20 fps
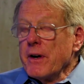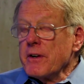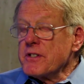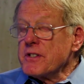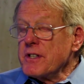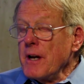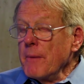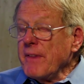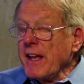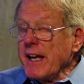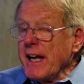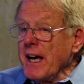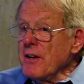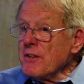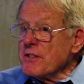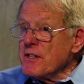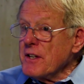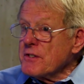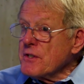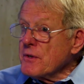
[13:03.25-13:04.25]
There's something
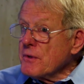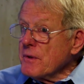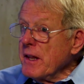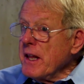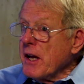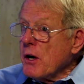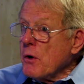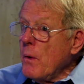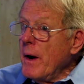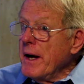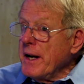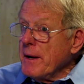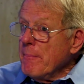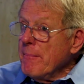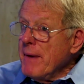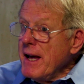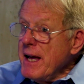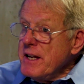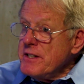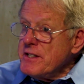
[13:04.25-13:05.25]
else that's really quite
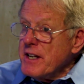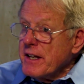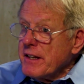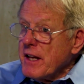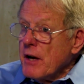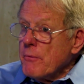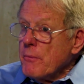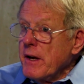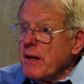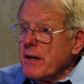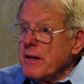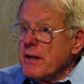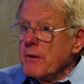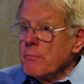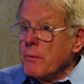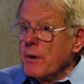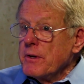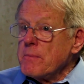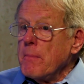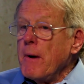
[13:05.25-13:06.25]
amazing that we,
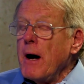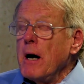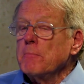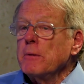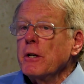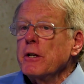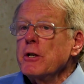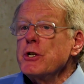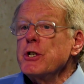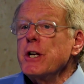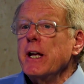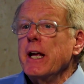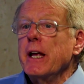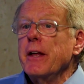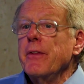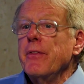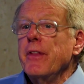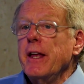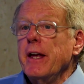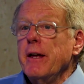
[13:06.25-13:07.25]
was published
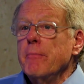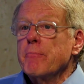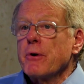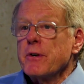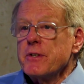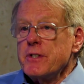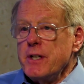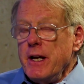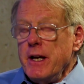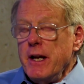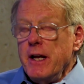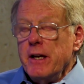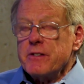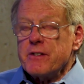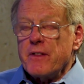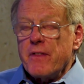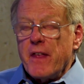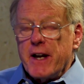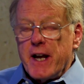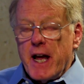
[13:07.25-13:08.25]
in the
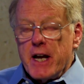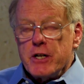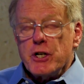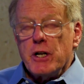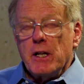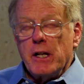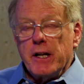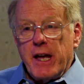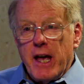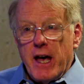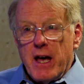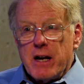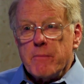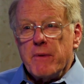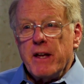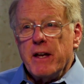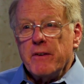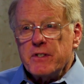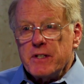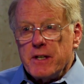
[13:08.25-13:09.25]
Proceedings of the National
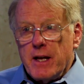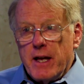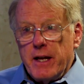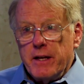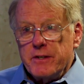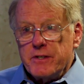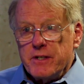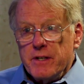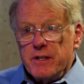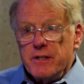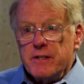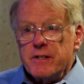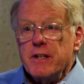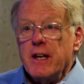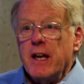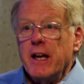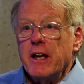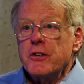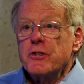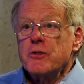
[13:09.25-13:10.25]
Academy of
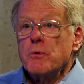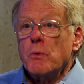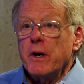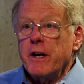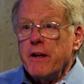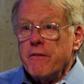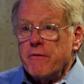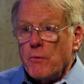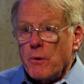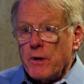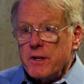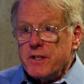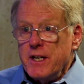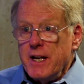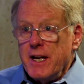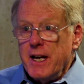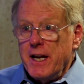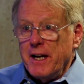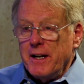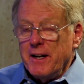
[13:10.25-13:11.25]
Sciences in
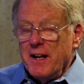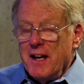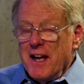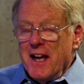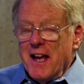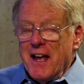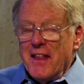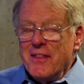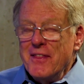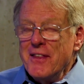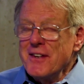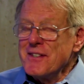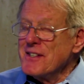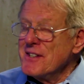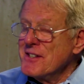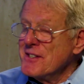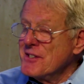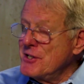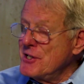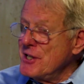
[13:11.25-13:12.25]
2014.
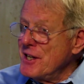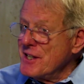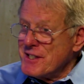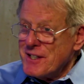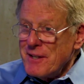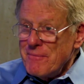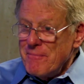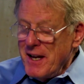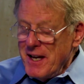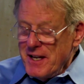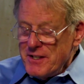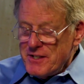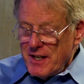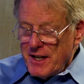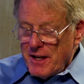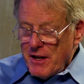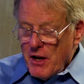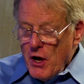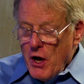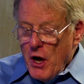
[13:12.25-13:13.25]
This is just
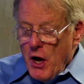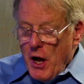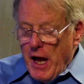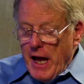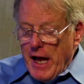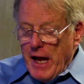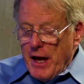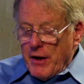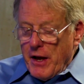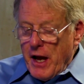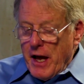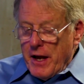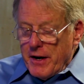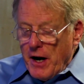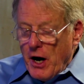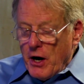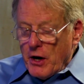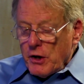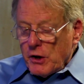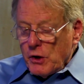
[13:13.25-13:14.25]
amazing. Mm-hmm. It,
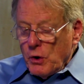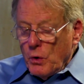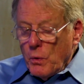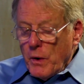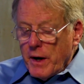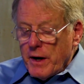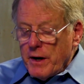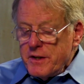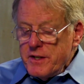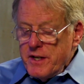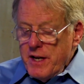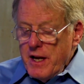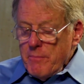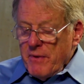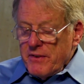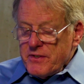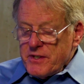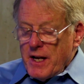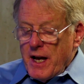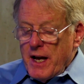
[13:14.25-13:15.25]
an article where a
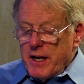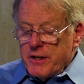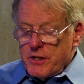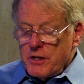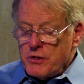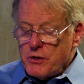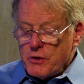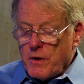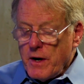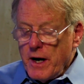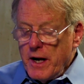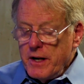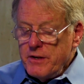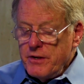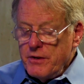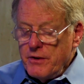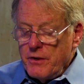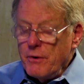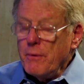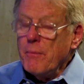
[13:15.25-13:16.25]
team of scientists tried
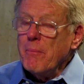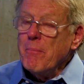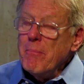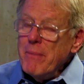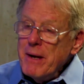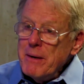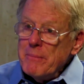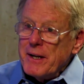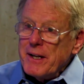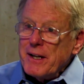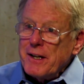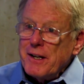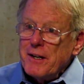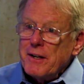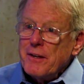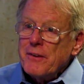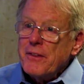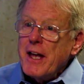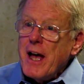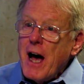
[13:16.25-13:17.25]
to
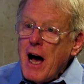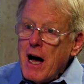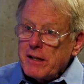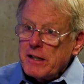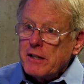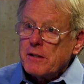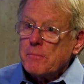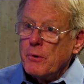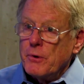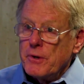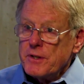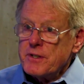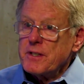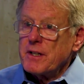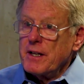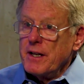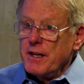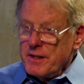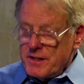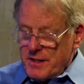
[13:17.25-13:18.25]
mimic the
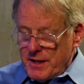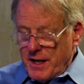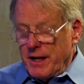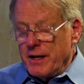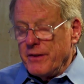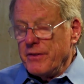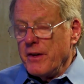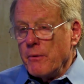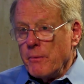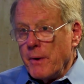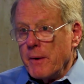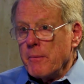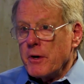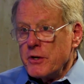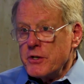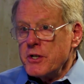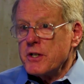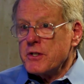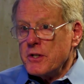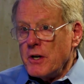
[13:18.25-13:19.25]
octopus skin that we
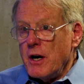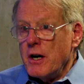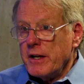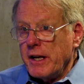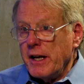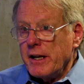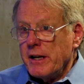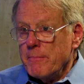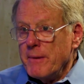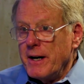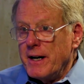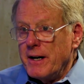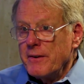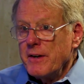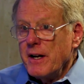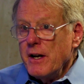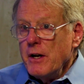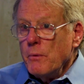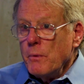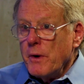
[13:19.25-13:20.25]
were just talking
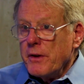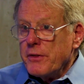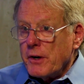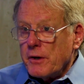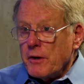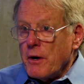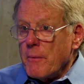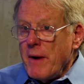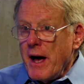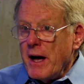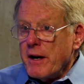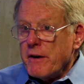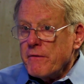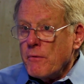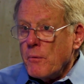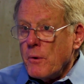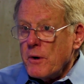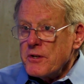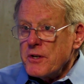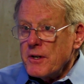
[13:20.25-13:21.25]
about mm-hmm. with the
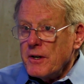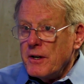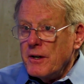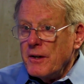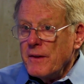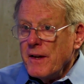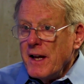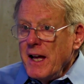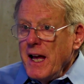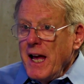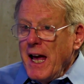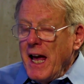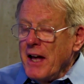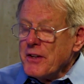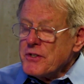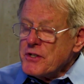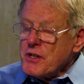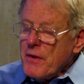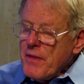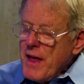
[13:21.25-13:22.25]
chromatophores and all.
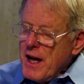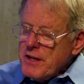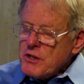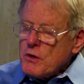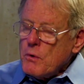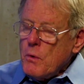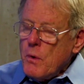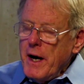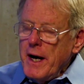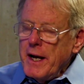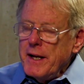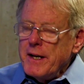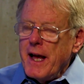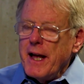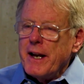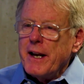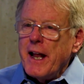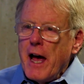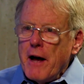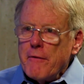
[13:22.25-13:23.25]
And so that's quite
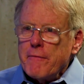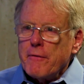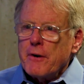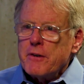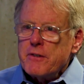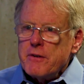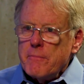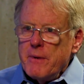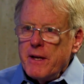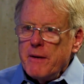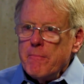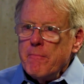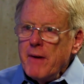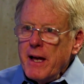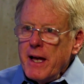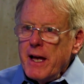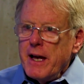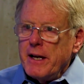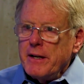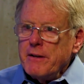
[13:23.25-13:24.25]
an effort to be
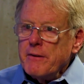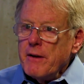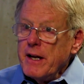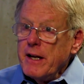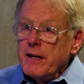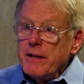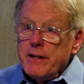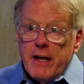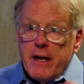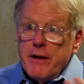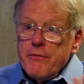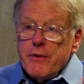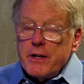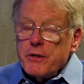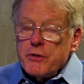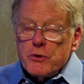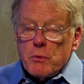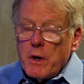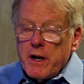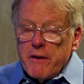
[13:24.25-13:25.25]
made in
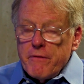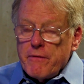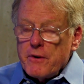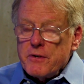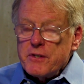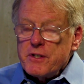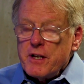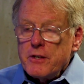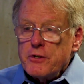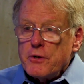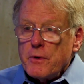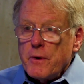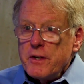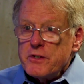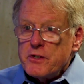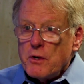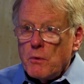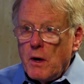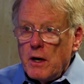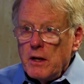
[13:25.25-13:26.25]
even 21st
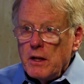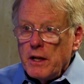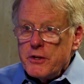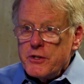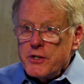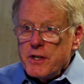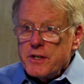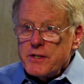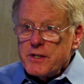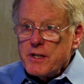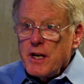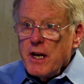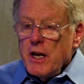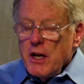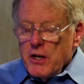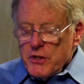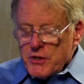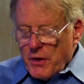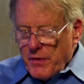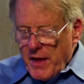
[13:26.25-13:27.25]
century zoologists.
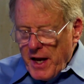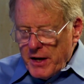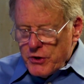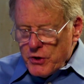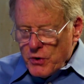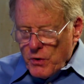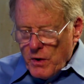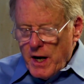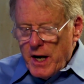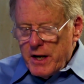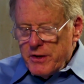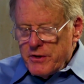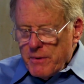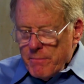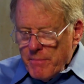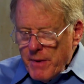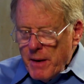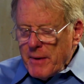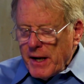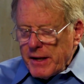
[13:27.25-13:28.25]
So they tried
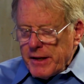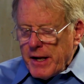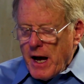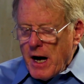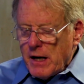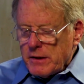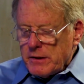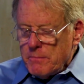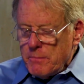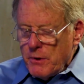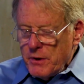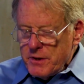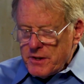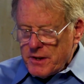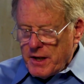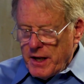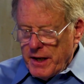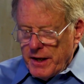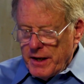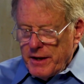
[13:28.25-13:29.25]
to mimic the octopus
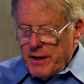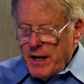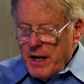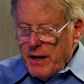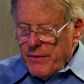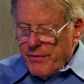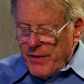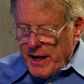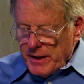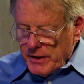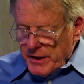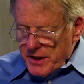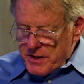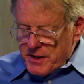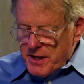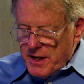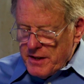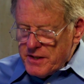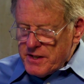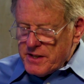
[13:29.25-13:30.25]
skin. They
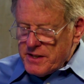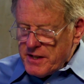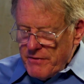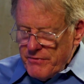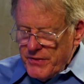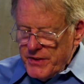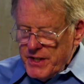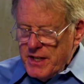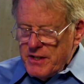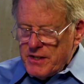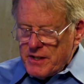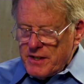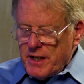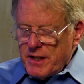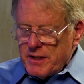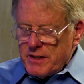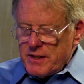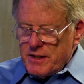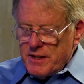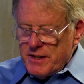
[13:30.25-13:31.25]
listed
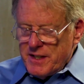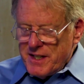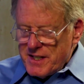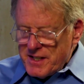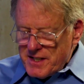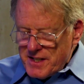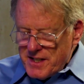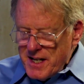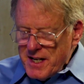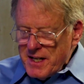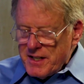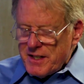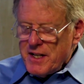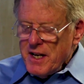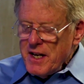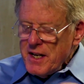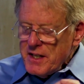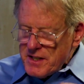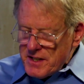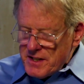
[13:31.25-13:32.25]
76 distinct
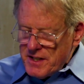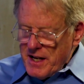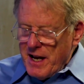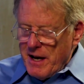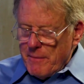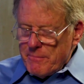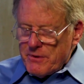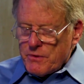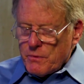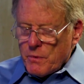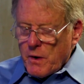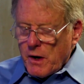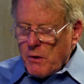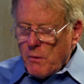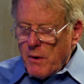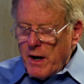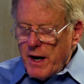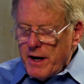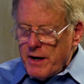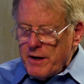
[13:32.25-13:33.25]
steps
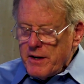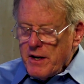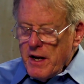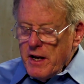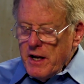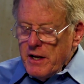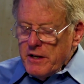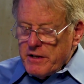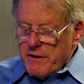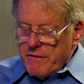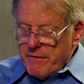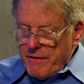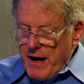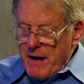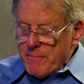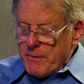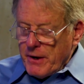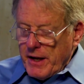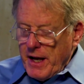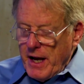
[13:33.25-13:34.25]
required to
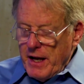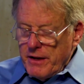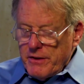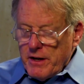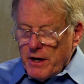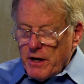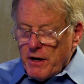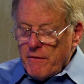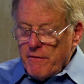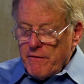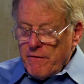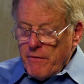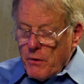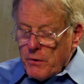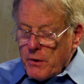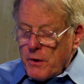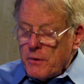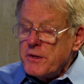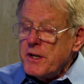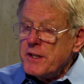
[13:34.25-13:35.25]
fabricate their
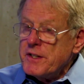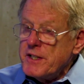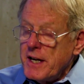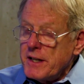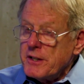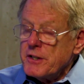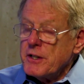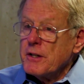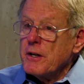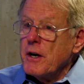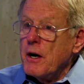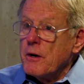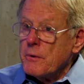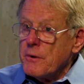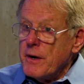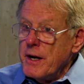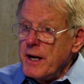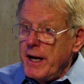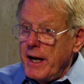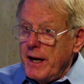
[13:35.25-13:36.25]
photodetector
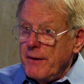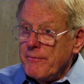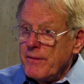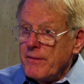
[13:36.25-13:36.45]
array.